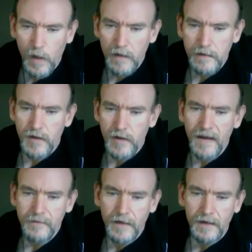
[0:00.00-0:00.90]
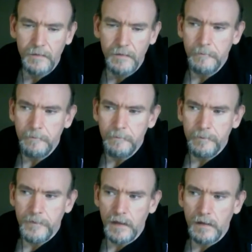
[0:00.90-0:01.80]
while they're driving,
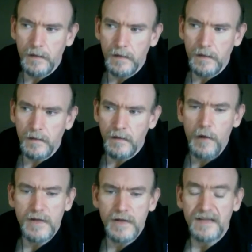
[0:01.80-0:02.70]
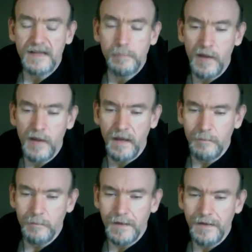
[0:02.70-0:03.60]
the phone is not to
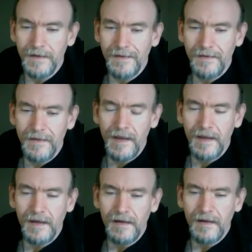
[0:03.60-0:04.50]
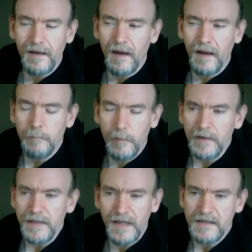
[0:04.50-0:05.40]
blame. The
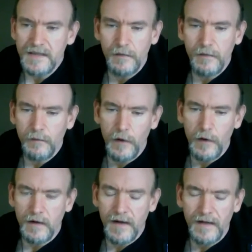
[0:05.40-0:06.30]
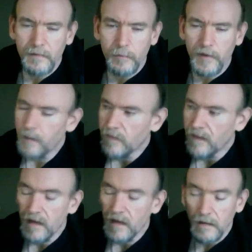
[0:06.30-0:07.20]
abilities of the phone are not to blame.
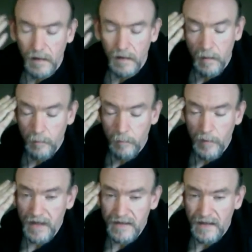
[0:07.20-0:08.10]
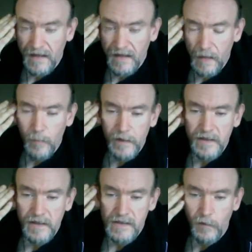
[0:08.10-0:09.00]
The abilities and
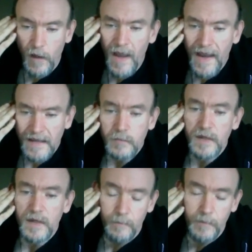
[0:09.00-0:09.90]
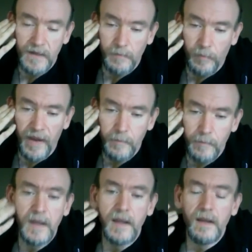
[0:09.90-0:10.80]
capabilities of glass would not be to blame.
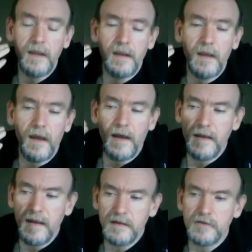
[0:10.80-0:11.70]
It is